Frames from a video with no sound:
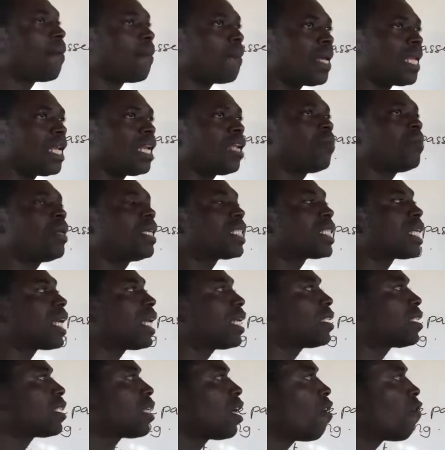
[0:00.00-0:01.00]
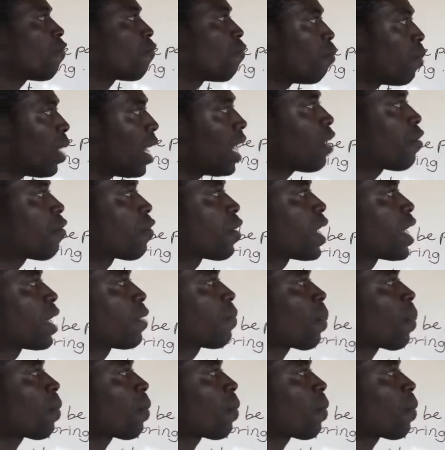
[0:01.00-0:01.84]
millimeters of mercury,